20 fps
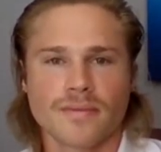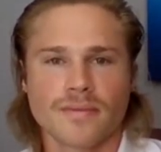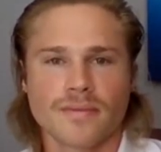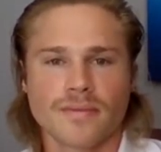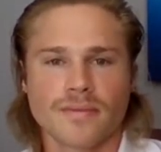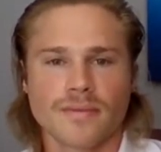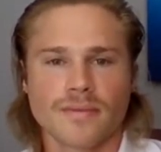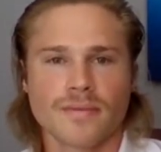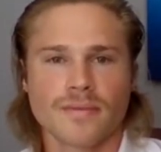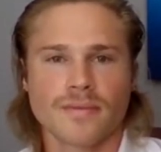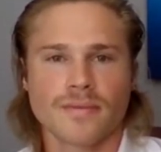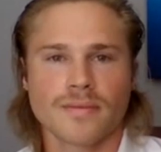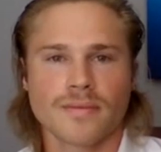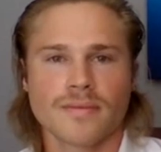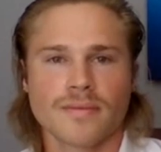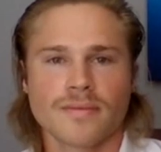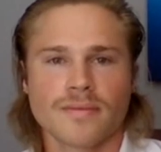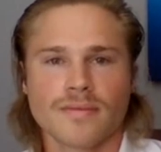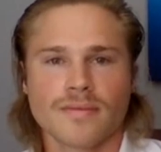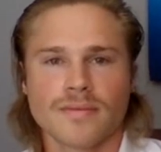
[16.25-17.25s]

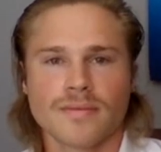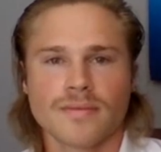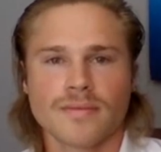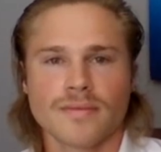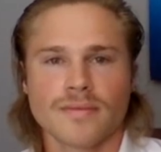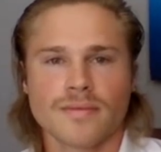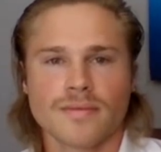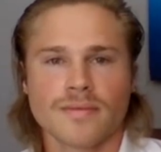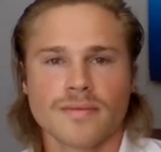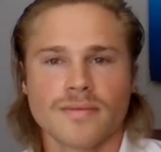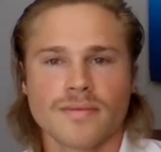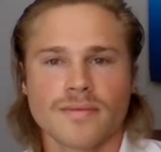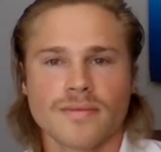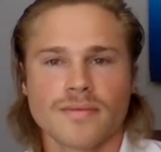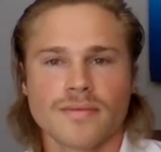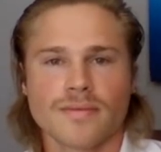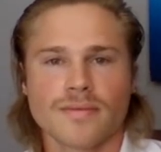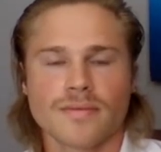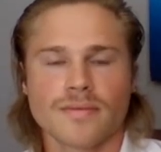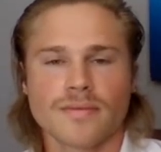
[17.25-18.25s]

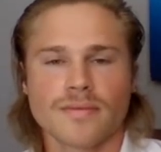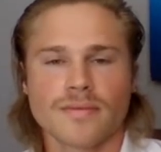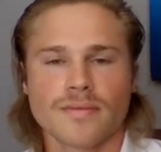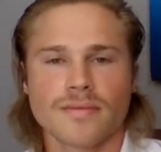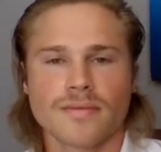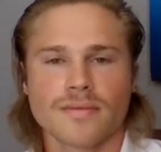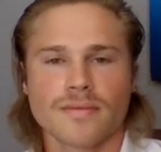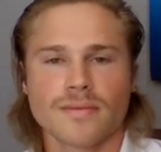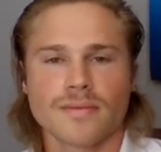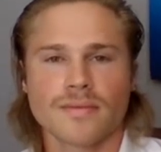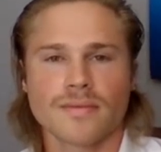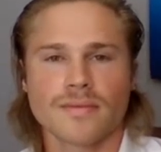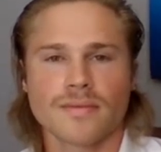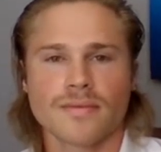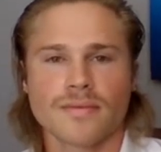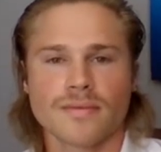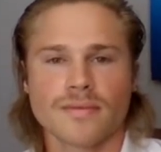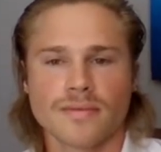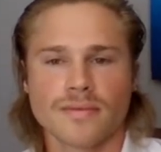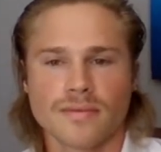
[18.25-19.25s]

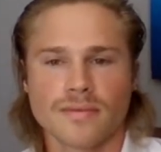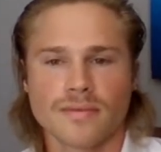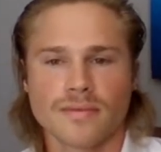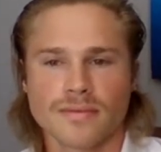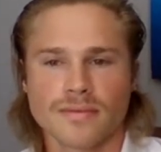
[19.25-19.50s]
The person shown says nothing.